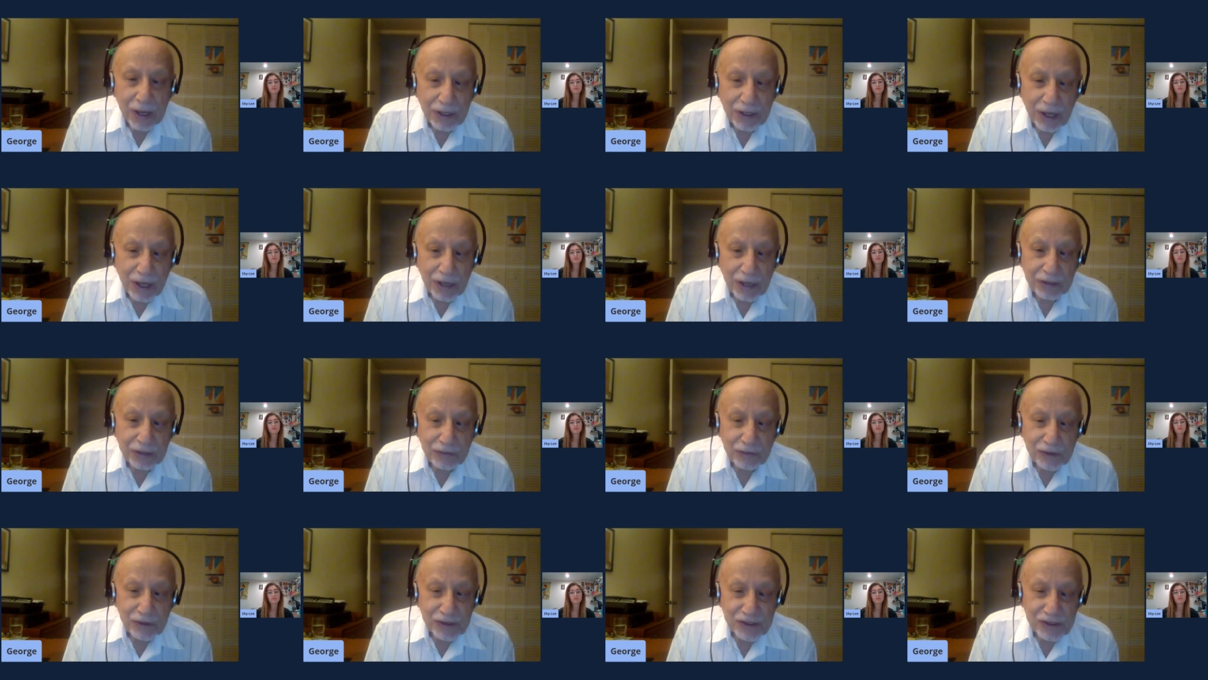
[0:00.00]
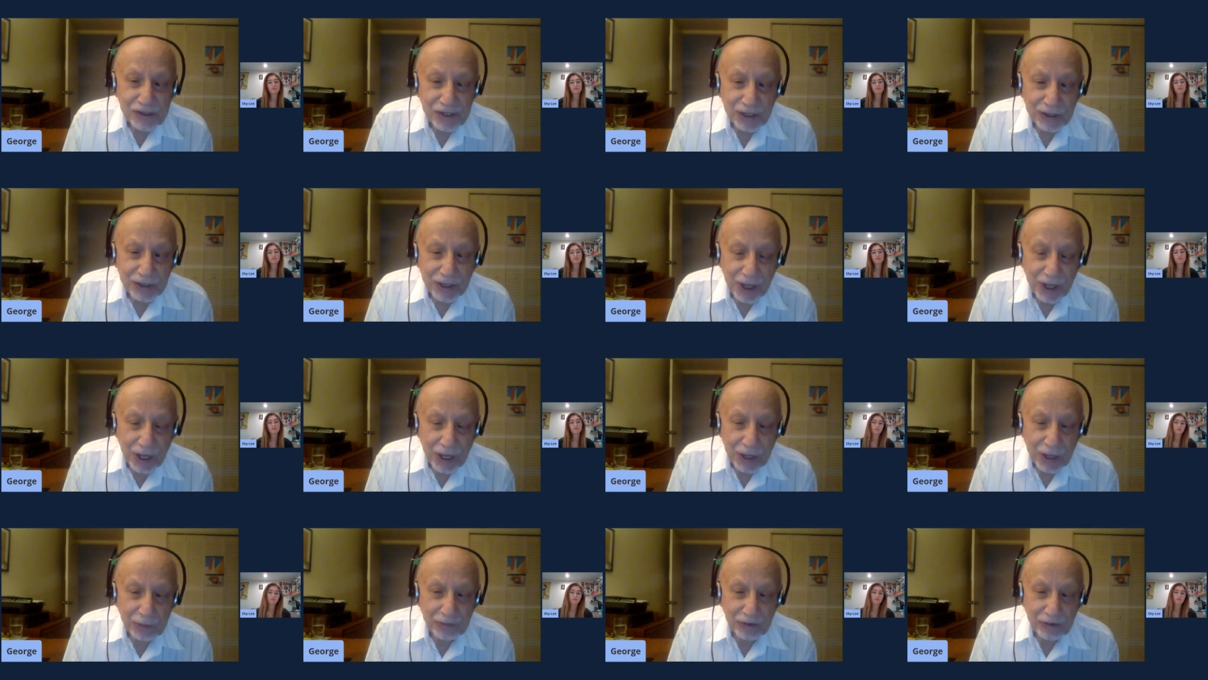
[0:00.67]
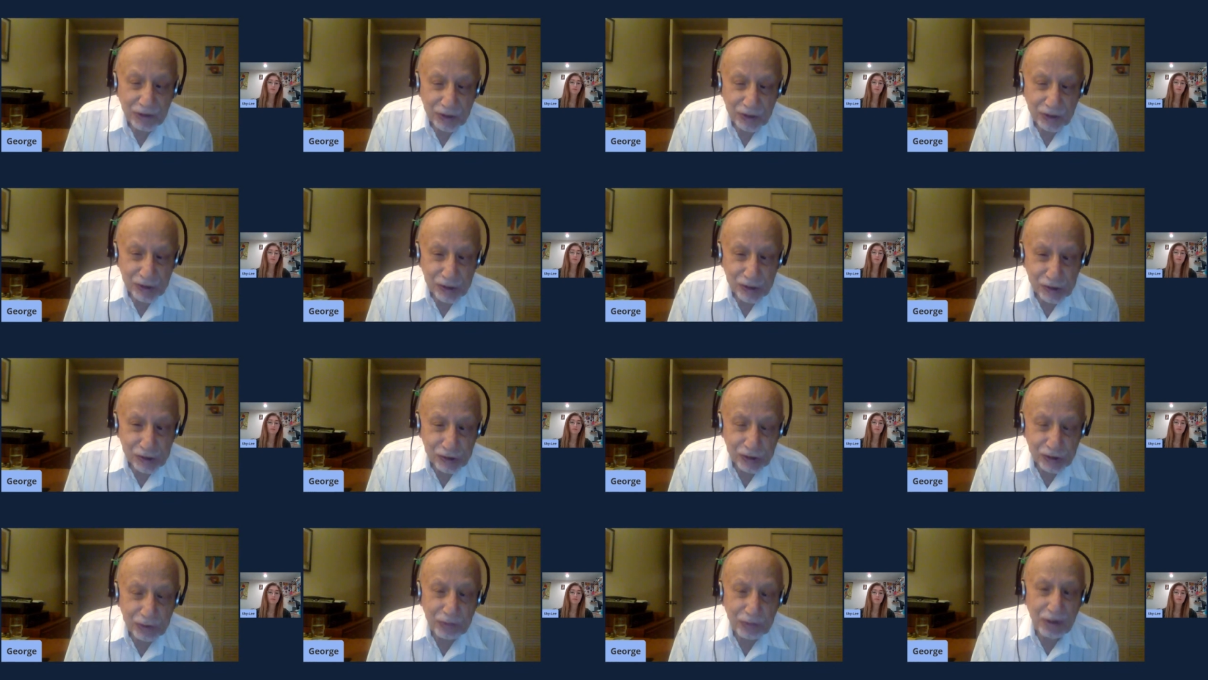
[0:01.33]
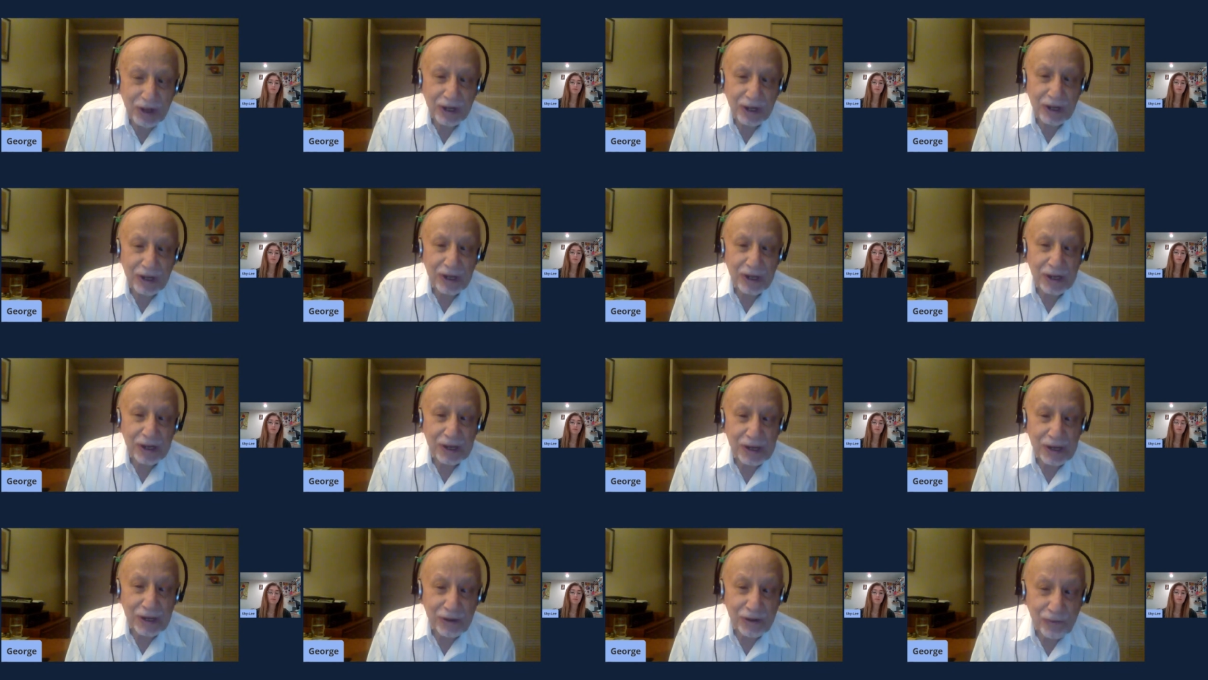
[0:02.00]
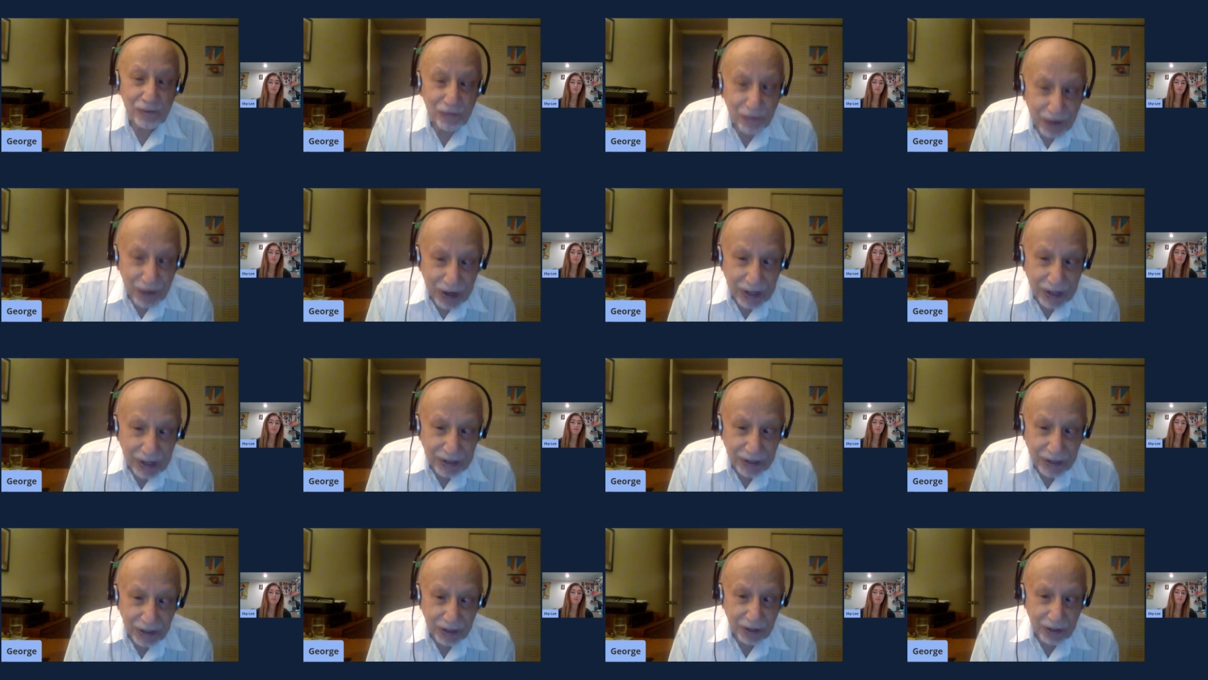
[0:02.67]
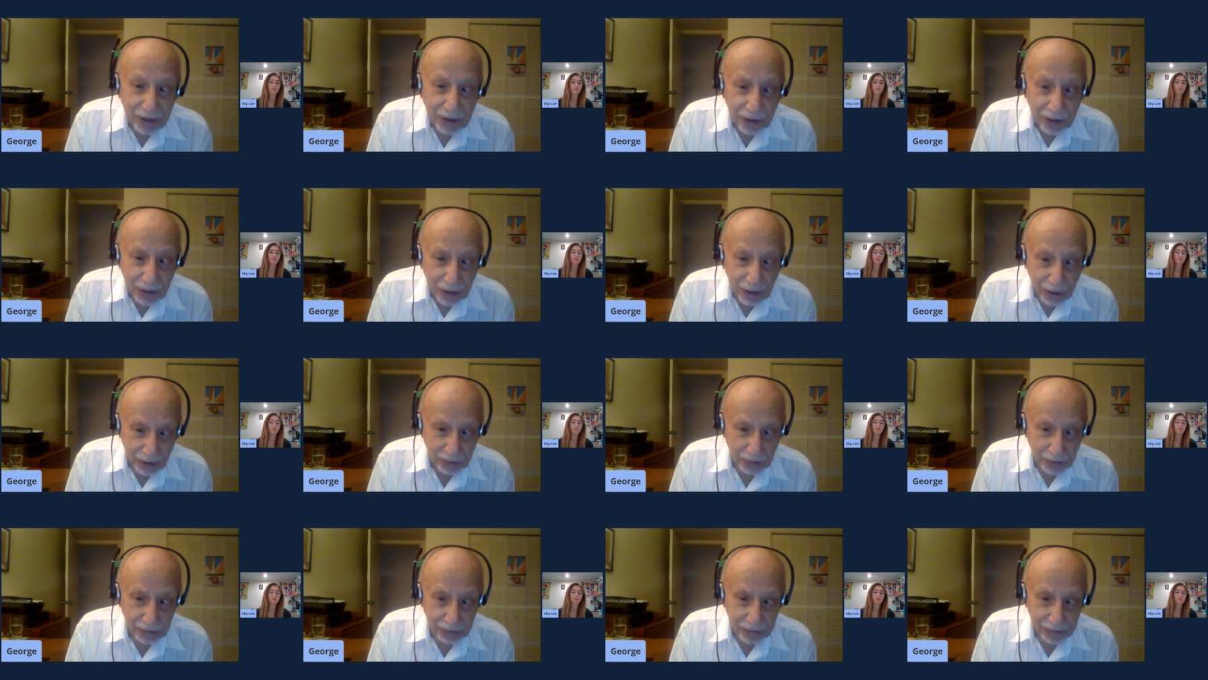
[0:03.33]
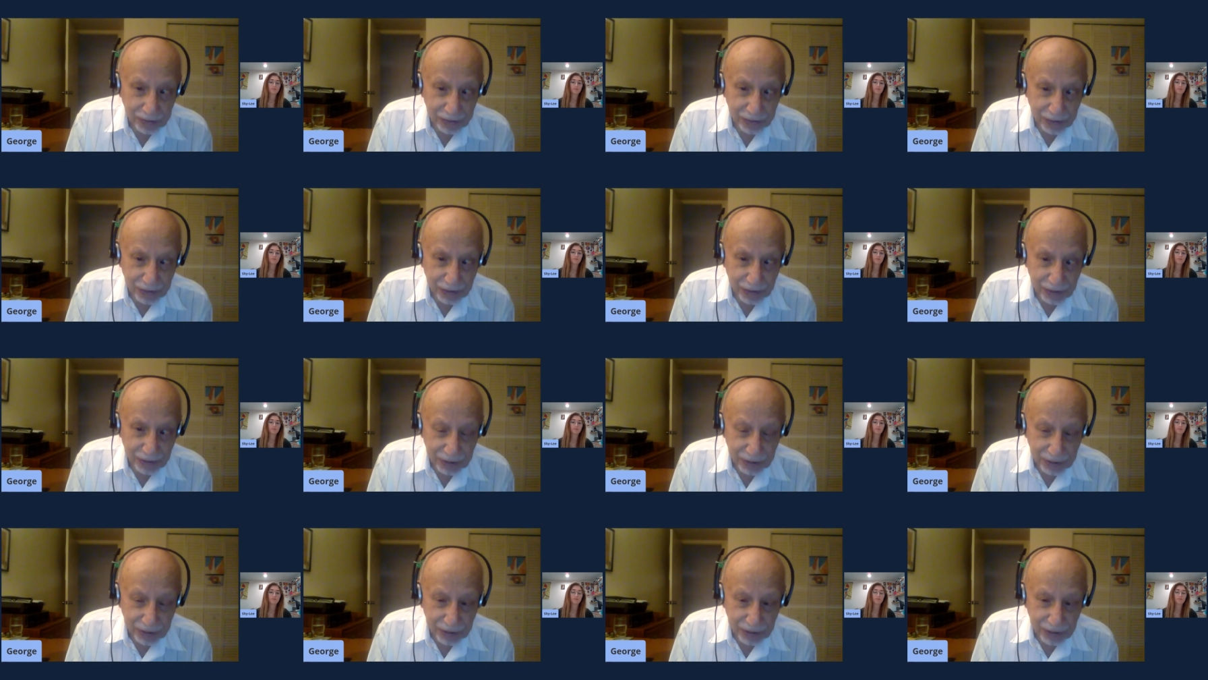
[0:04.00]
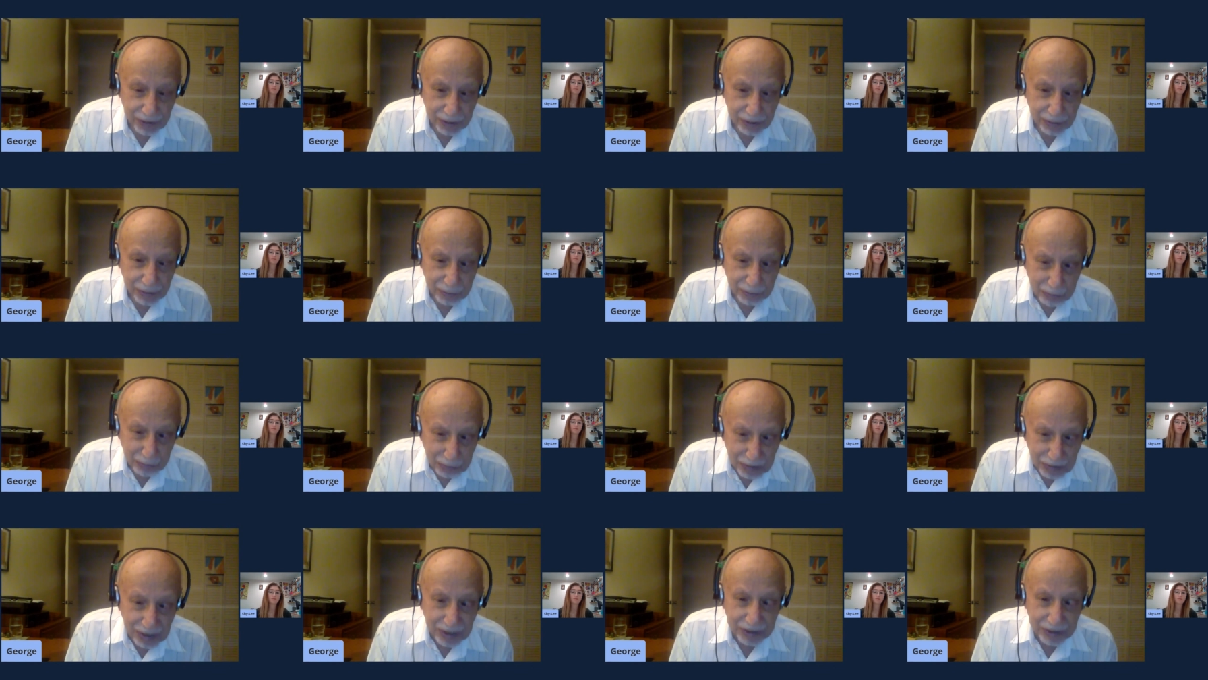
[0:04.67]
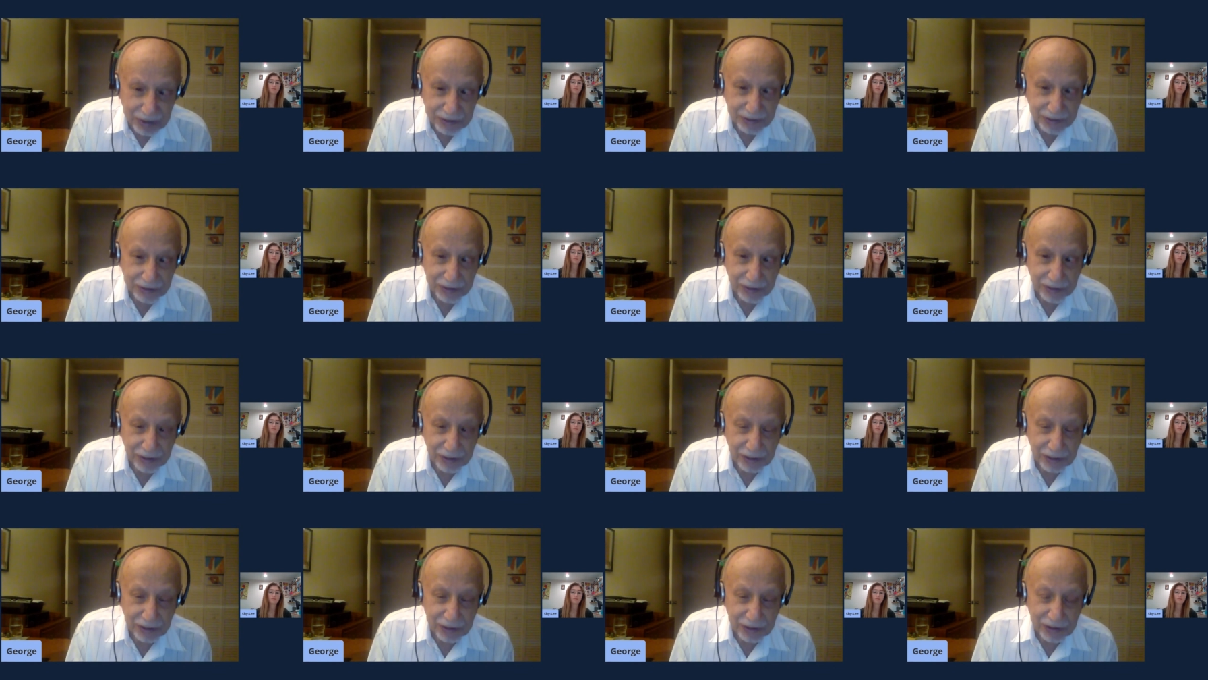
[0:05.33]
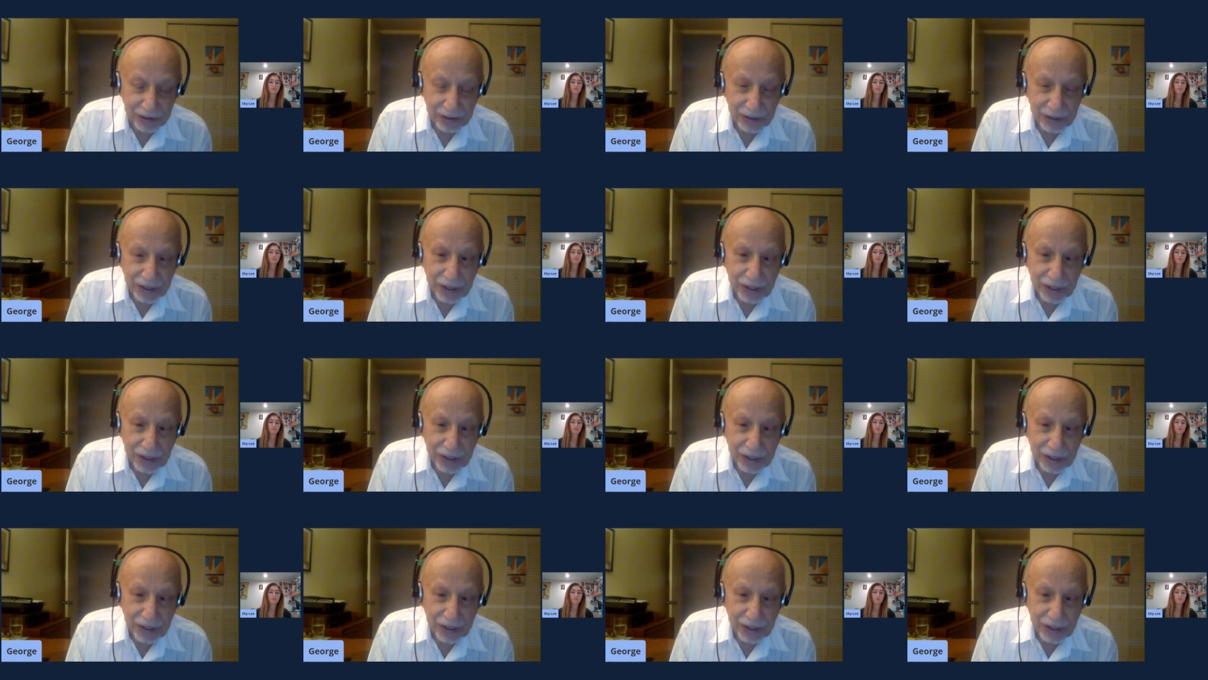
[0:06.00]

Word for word: That was the time when Germany invaded Hungary militarily.